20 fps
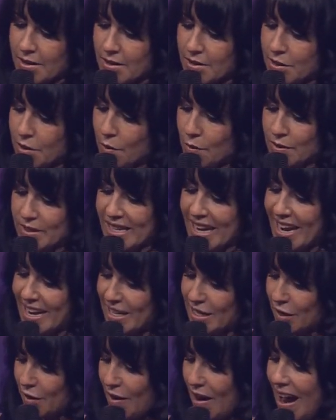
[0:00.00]
Don't
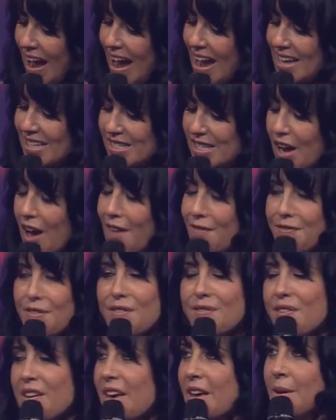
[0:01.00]
take your eyes off
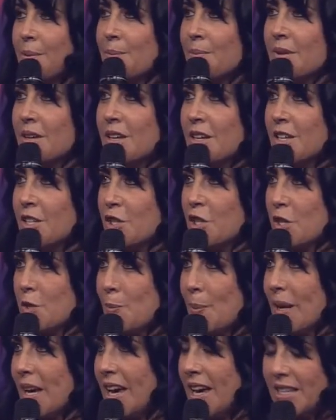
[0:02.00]
of him
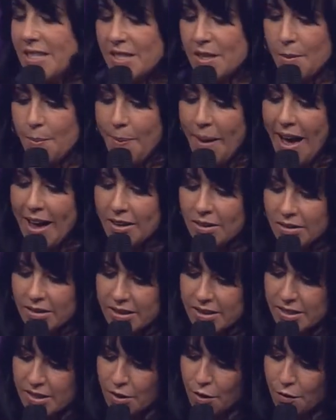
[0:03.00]
just because the battle
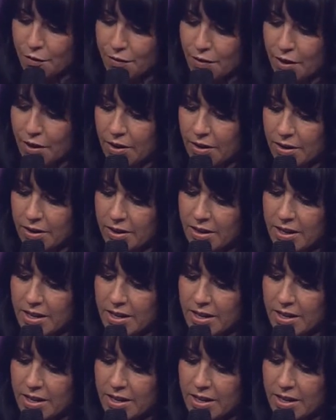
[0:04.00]
is over.